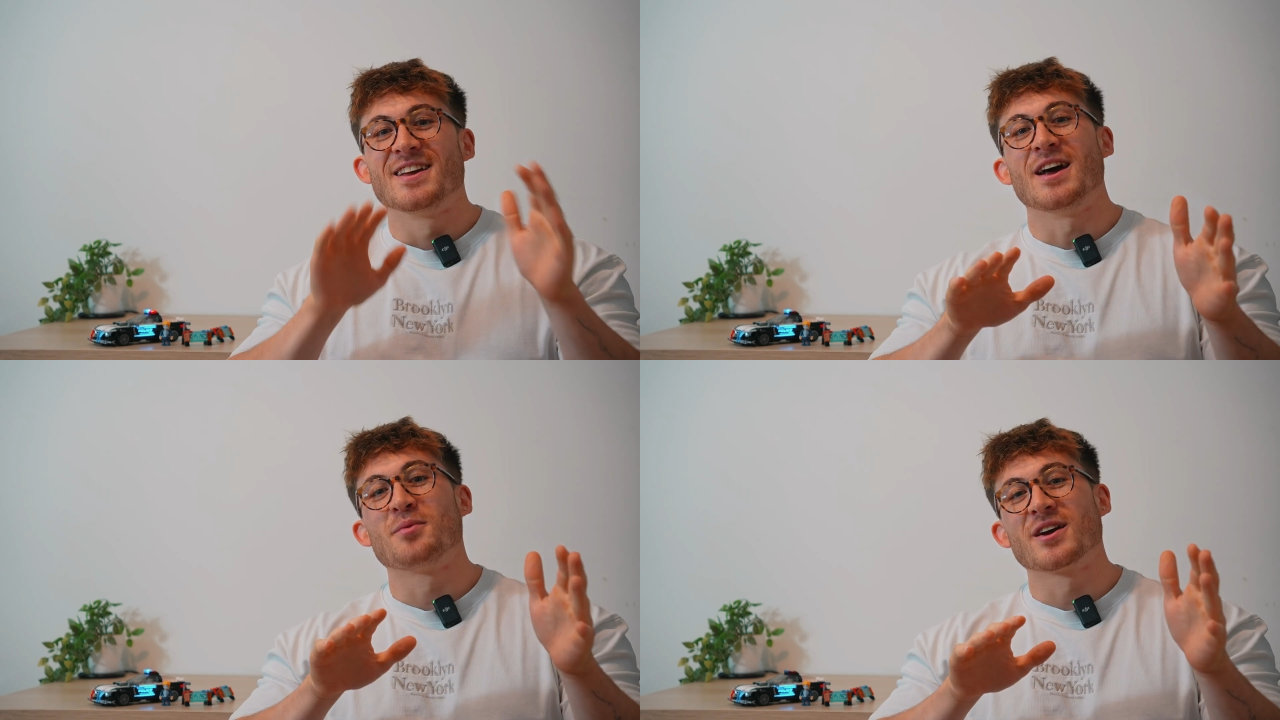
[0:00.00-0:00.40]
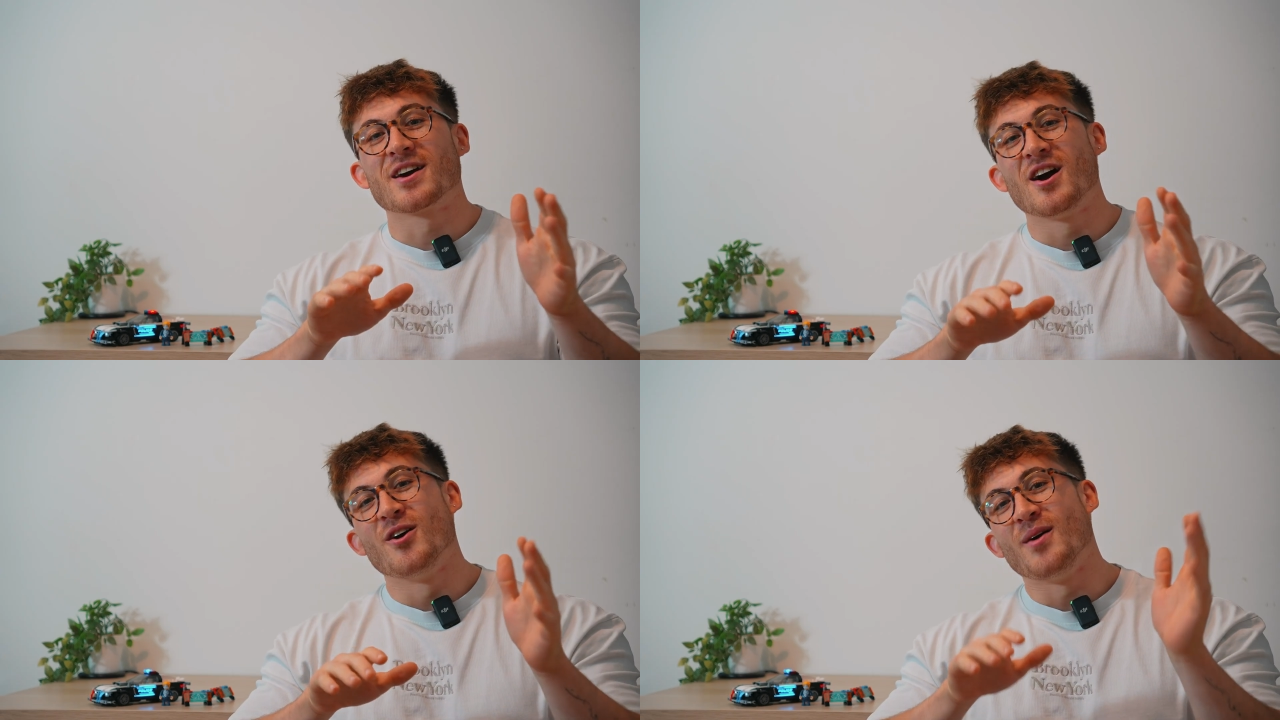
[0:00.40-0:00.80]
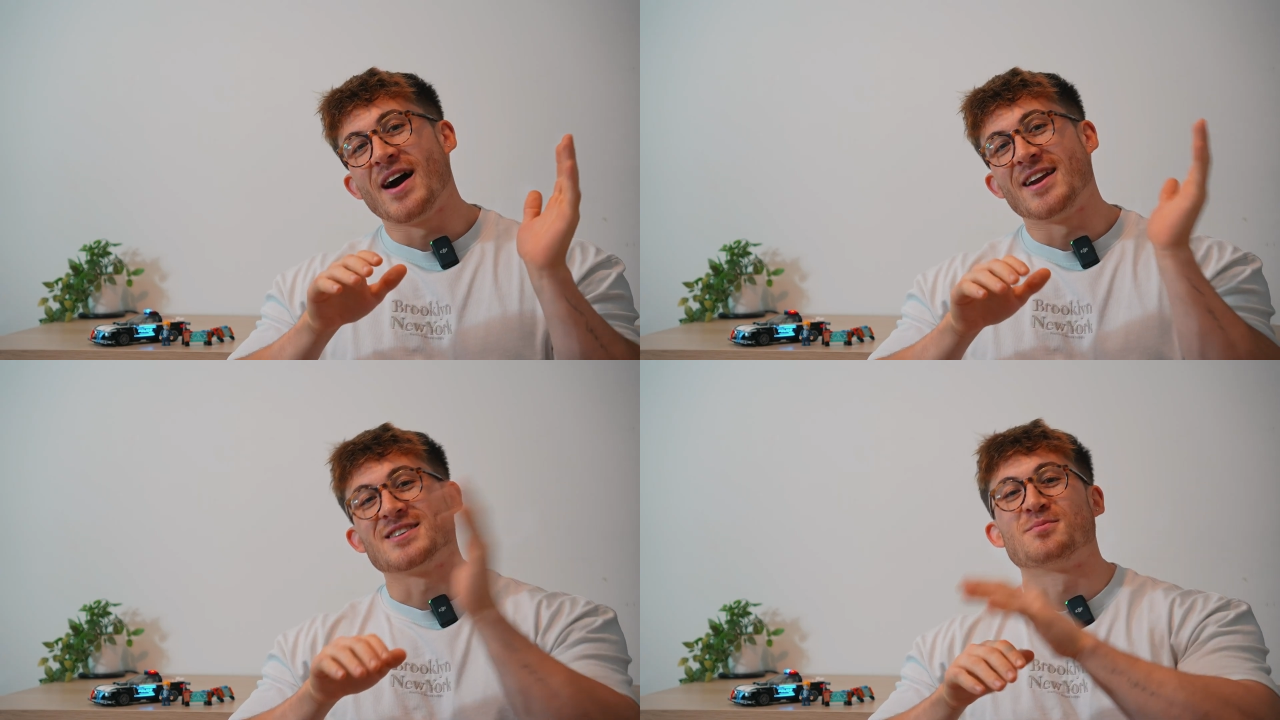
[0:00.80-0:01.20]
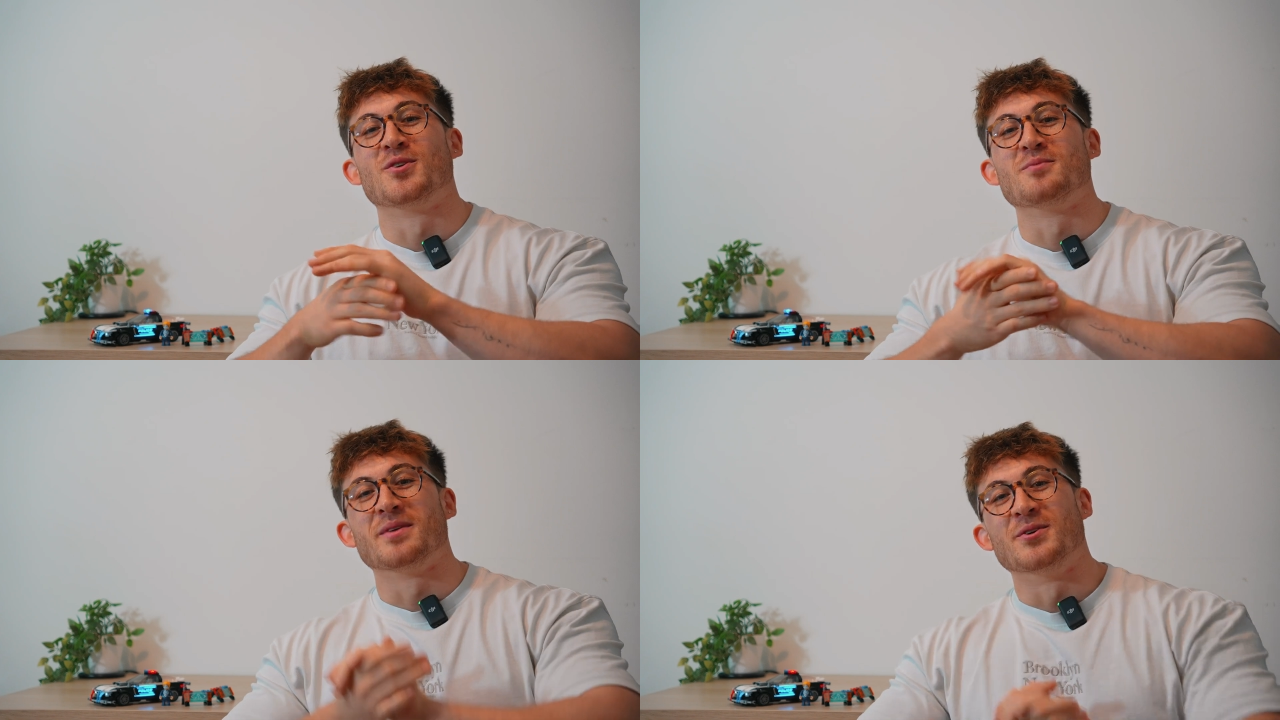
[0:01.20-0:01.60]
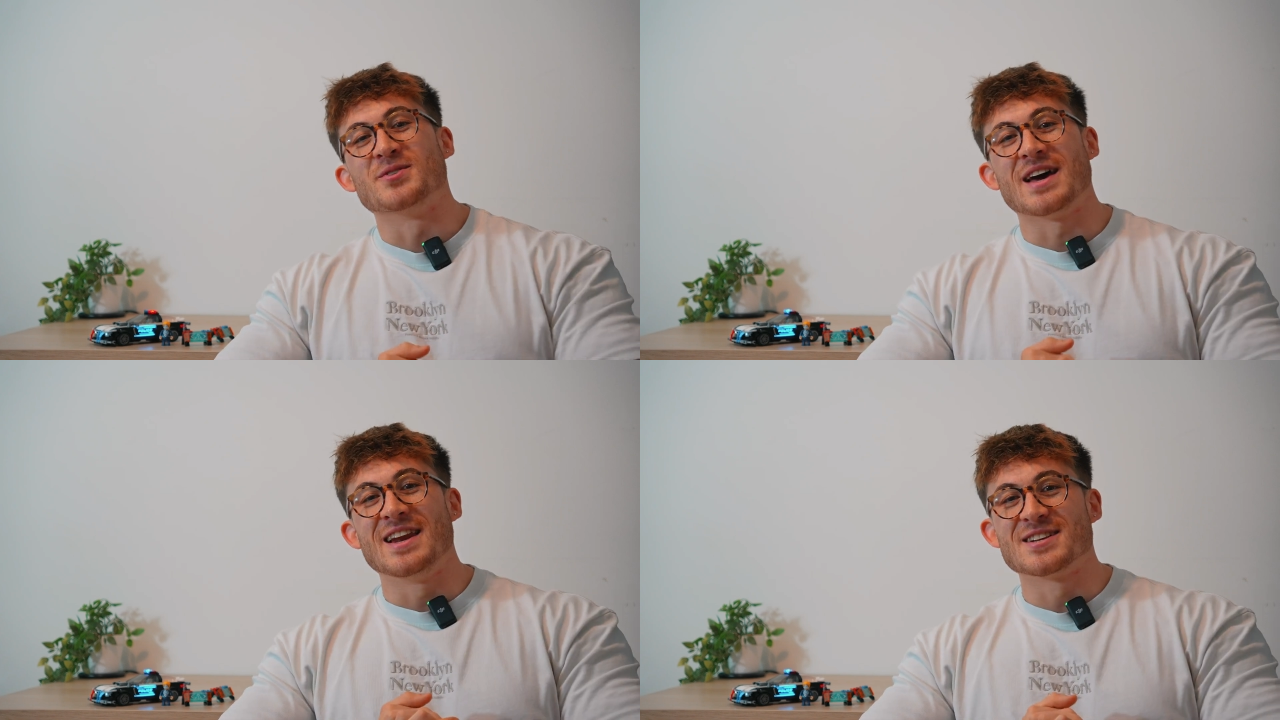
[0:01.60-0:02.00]
Now we're going to go and explore the
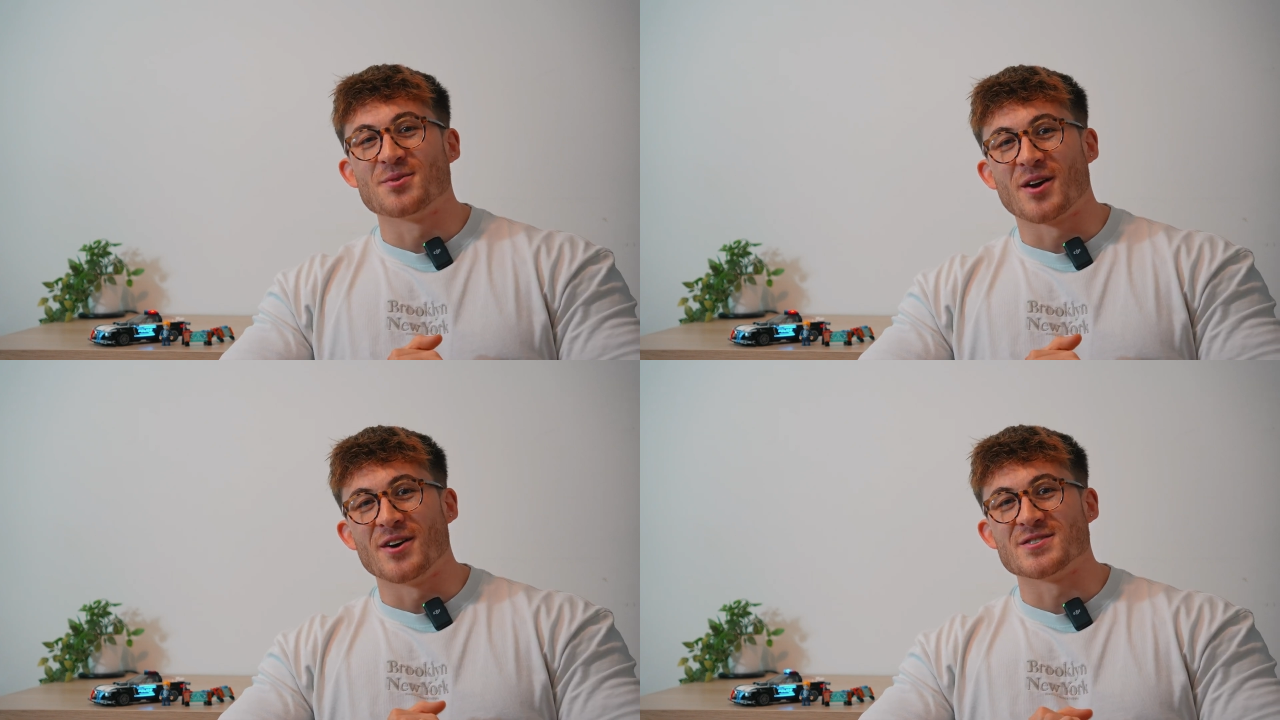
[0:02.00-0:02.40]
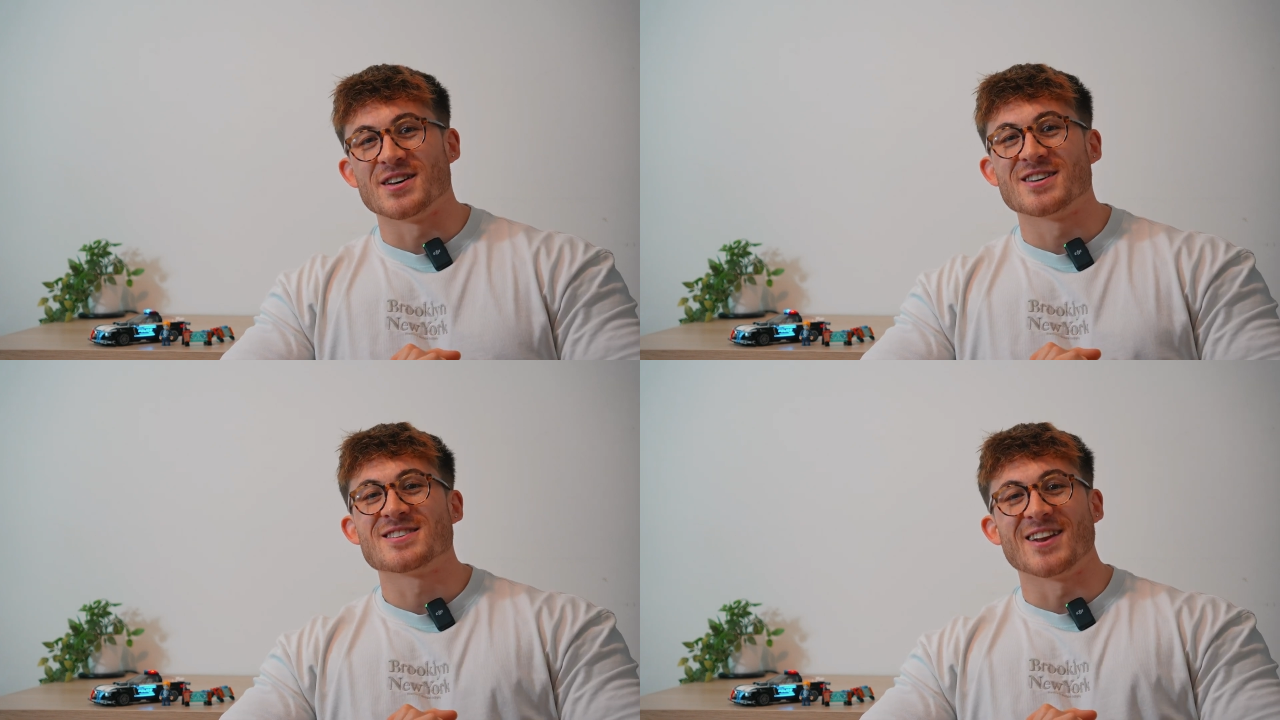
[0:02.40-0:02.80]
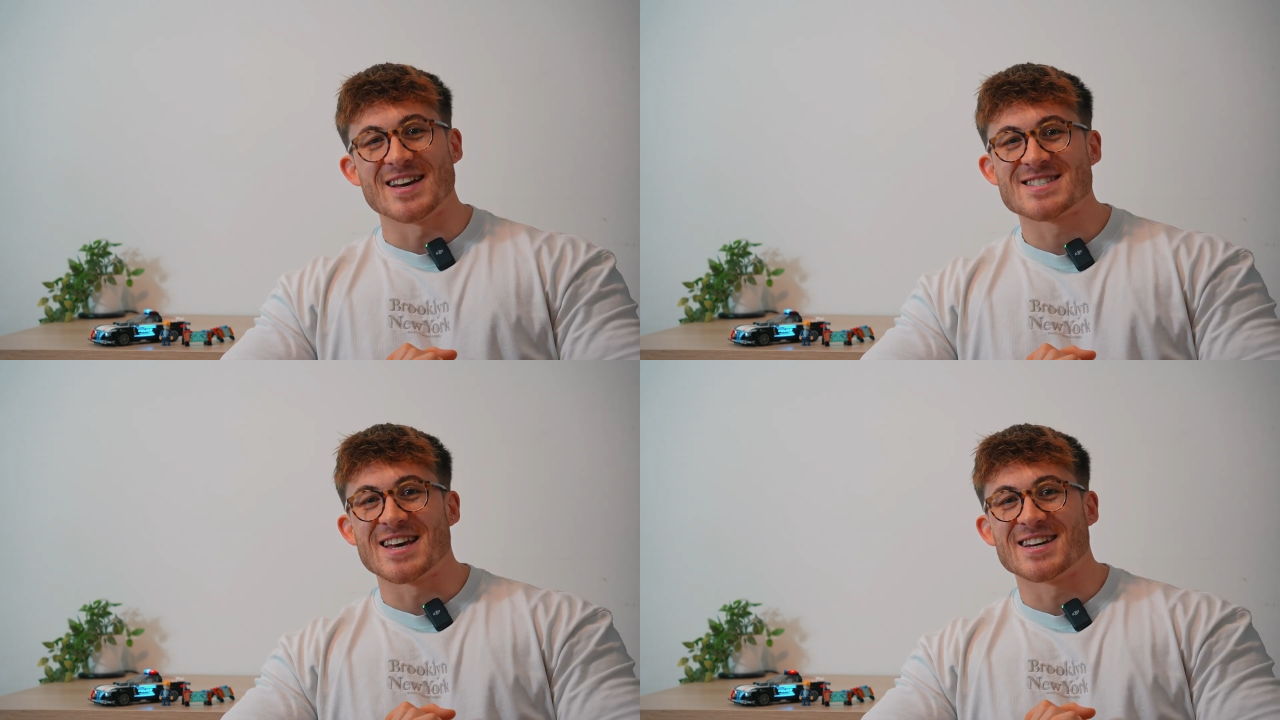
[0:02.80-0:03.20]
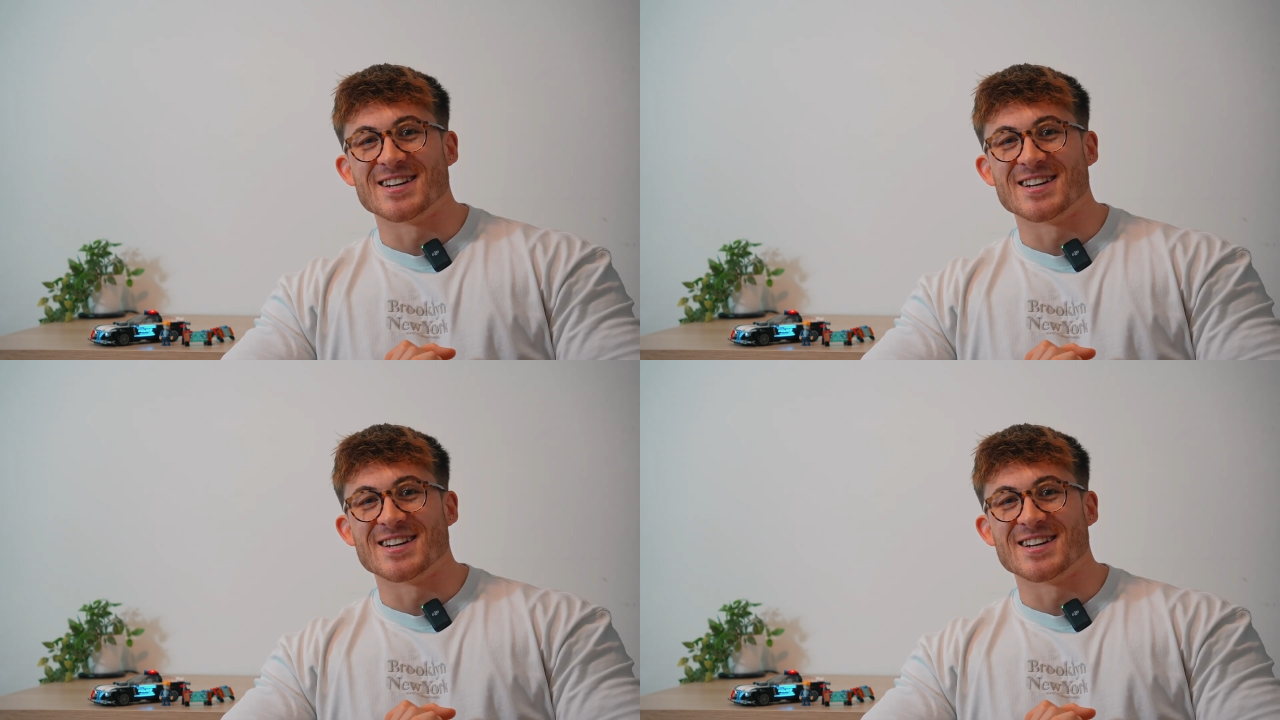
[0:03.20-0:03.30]
build a little closer, so let's take a